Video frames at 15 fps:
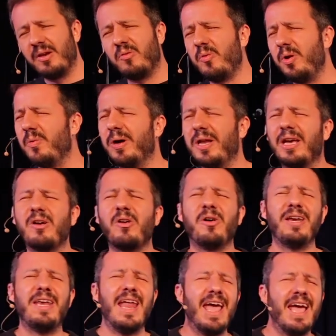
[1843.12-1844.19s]
We want to
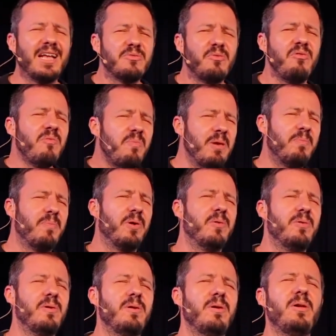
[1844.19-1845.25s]
connect with
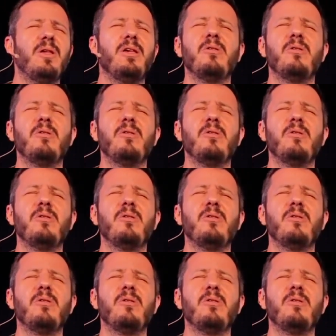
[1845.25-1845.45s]
people.